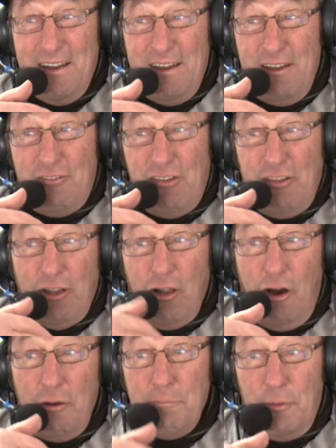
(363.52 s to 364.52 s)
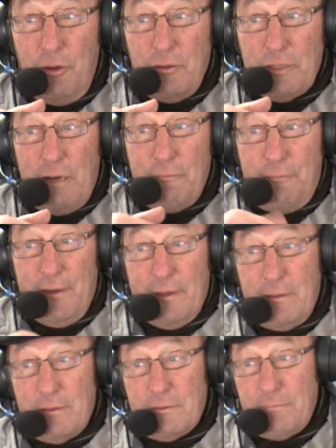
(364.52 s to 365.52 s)
it's just a long ball
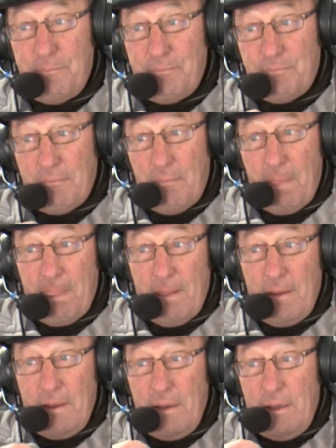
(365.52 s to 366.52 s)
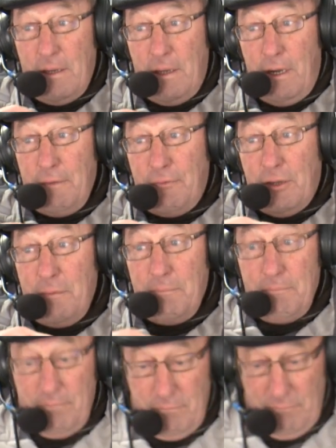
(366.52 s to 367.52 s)
downfield. I've
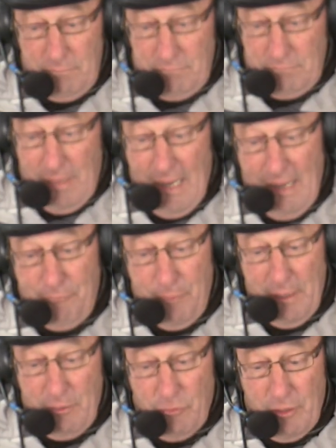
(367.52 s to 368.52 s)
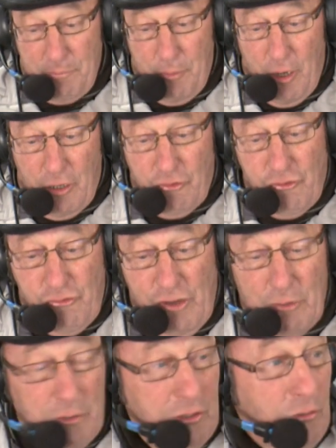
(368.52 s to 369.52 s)
come halfway out of the box,
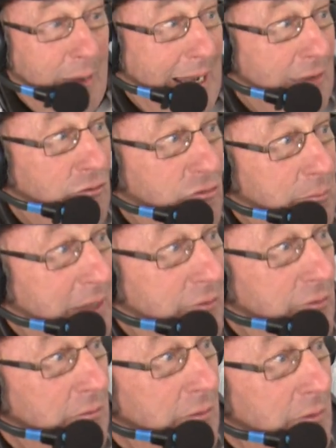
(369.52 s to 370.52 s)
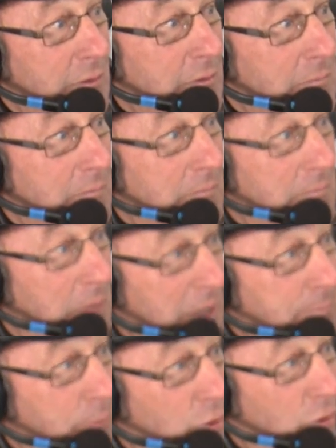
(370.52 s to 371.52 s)
shouted to Alan Smith,
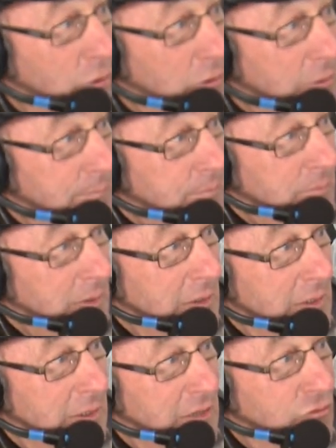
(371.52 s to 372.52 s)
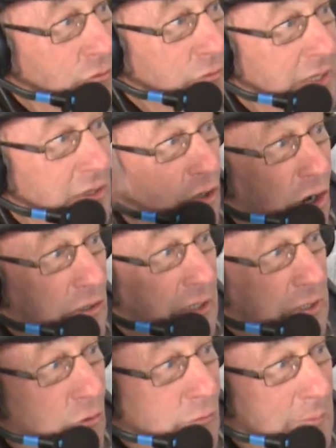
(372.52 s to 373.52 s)
my ball. Mm. And he's only knocked
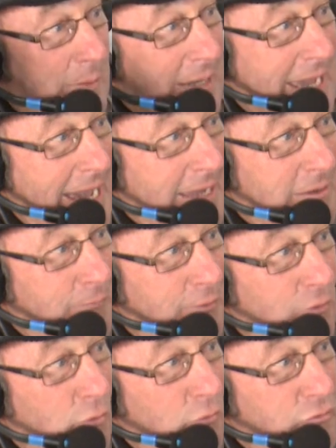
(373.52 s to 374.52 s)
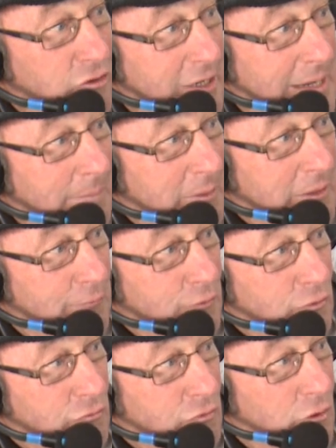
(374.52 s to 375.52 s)
in over my head for an OG, How many the
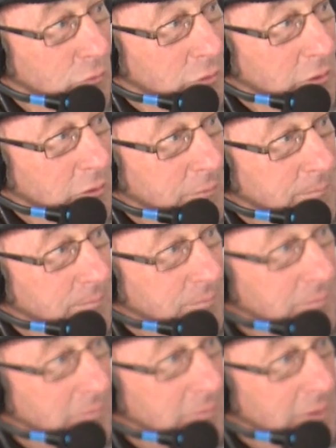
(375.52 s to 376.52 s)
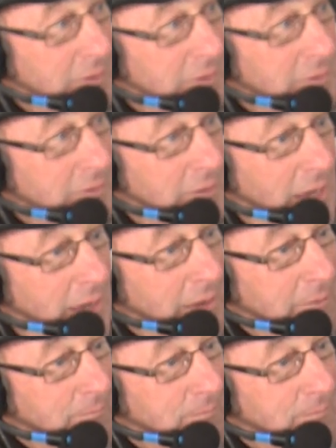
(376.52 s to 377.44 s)
first goal? Has he really? Yeah.